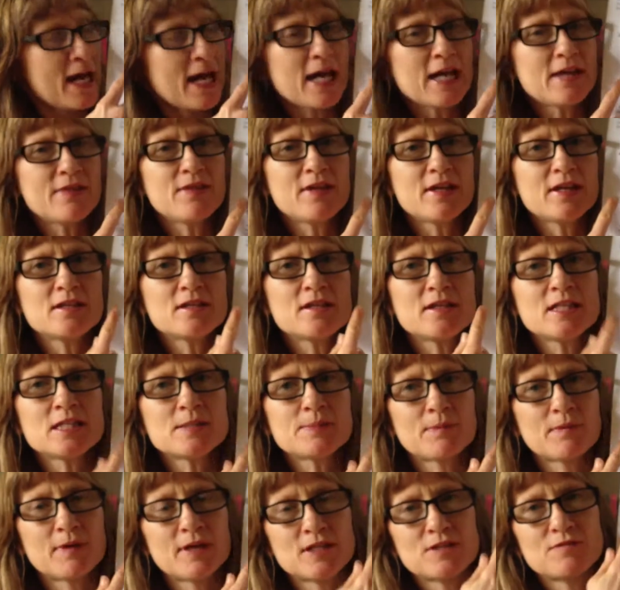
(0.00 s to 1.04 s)
and then
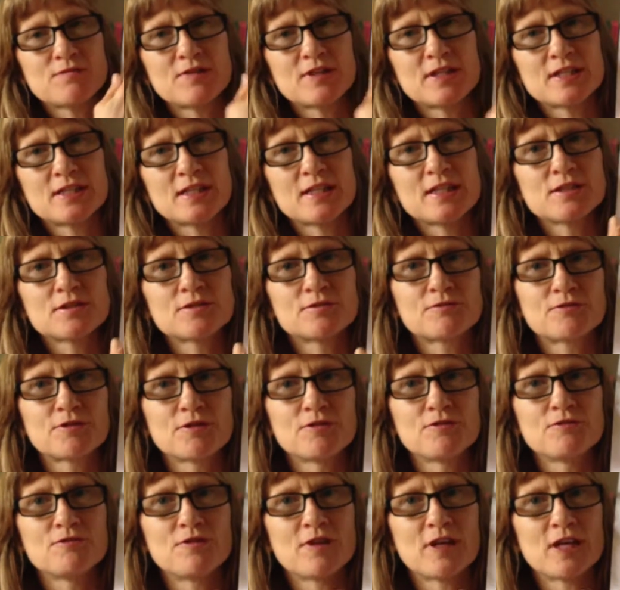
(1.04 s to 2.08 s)
inspiration for the seasonal
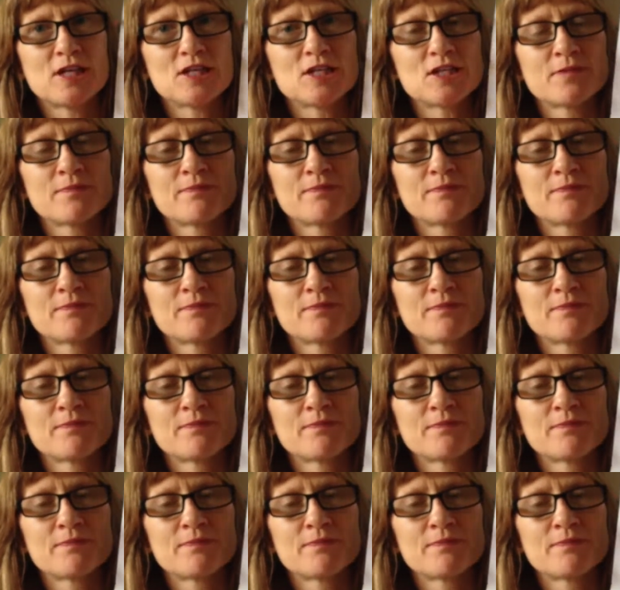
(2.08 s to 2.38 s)
fruit and veg.